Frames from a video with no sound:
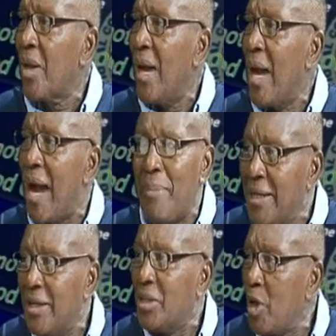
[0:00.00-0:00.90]
But
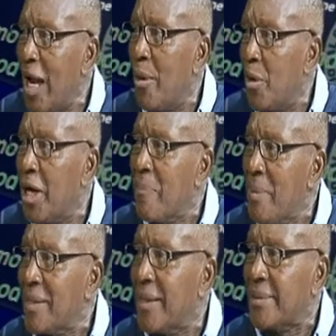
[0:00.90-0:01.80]
the talker will repeat
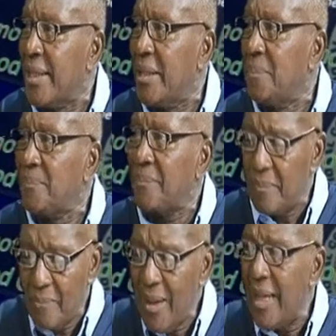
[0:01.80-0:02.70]
and say
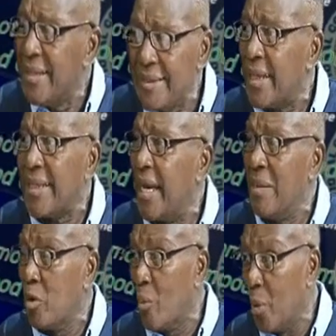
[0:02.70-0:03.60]
the state get the
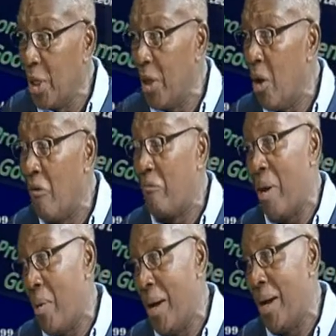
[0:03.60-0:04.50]
monopoly of
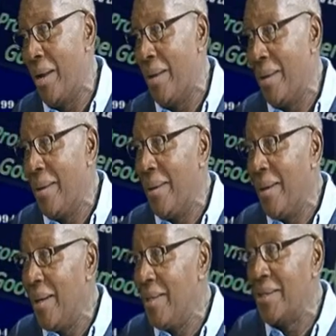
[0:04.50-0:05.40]
power.
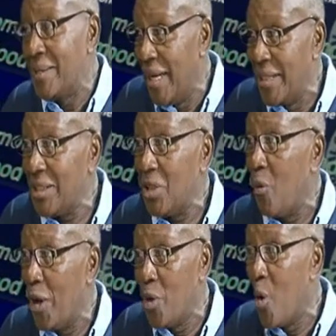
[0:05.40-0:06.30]
The state where
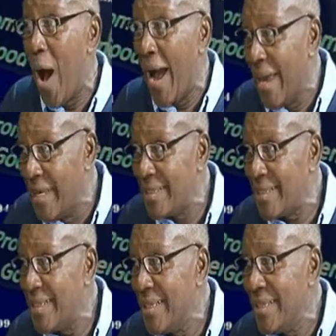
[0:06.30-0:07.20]
you go
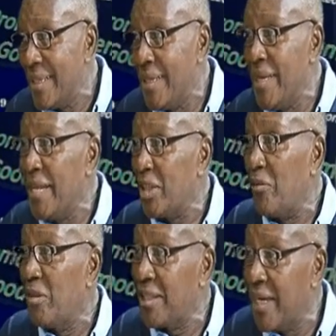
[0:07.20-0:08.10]
against the dictates of the
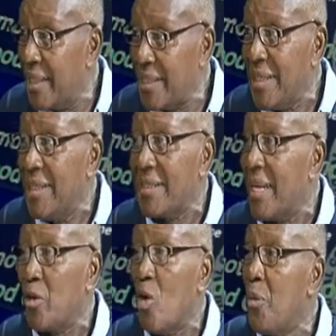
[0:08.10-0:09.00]
state
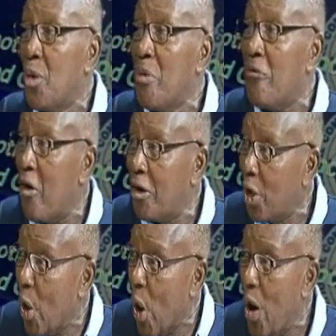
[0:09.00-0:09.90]
go be before the
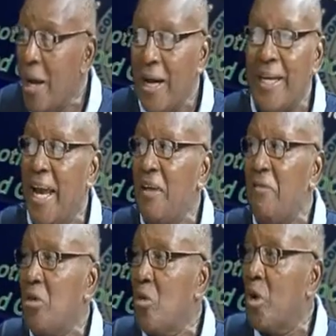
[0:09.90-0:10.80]
law, then if
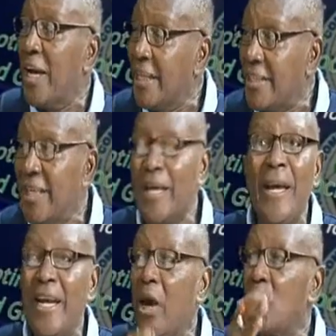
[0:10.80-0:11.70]
you guilty,
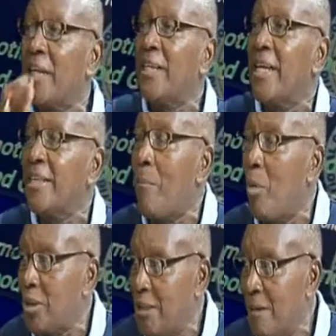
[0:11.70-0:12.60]
they go sentence that
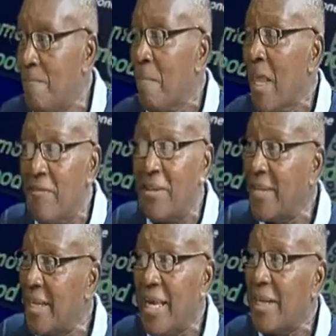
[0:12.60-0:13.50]
person there. If the
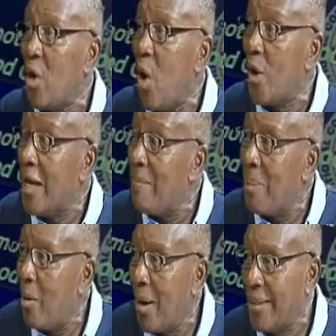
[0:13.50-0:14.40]
state get all that
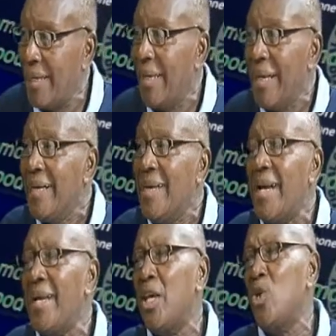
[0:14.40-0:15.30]
power there, then let
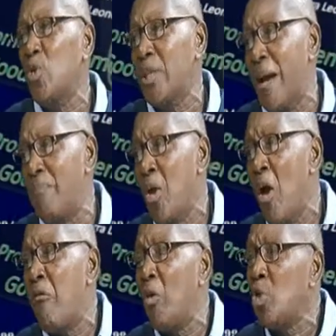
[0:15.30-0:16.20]
them use them
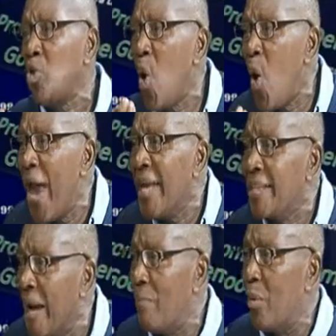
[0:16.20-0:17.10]
for show
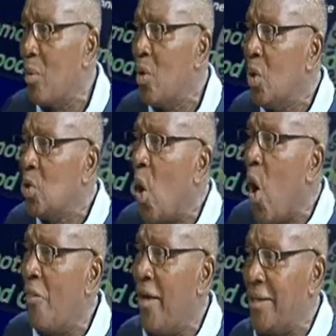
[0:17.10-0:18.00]
example to
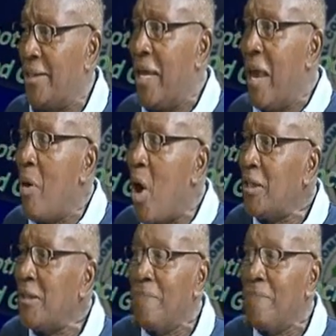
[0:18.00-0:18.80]
others. Because